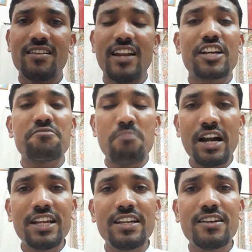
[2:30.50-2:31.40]
like
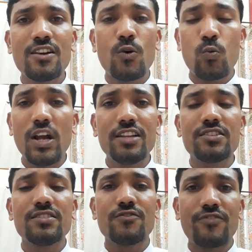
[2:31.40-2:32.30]
money, wealth,
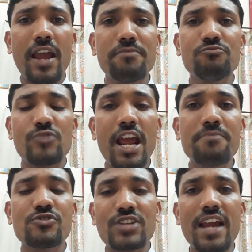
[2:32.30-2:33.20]
fame,
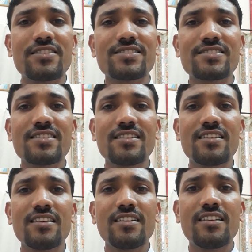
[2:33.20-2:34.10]
name, status,
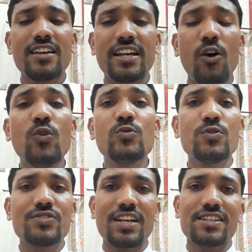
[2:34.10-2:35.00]
and all
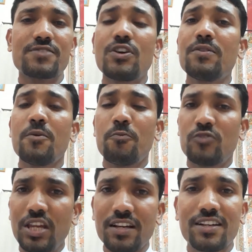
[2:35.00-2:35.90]
those things. We
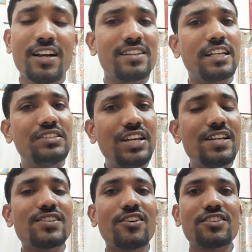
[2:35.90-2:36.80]
think that
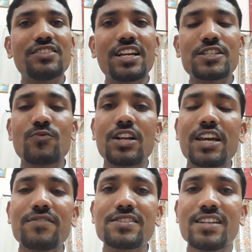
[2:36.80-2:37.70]
these are the things will
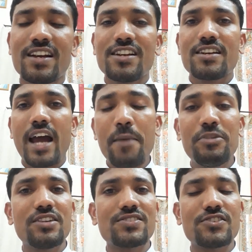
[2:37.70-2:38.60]
give us
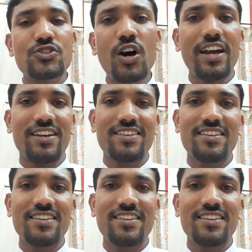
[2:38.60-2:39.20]
happiness and joy.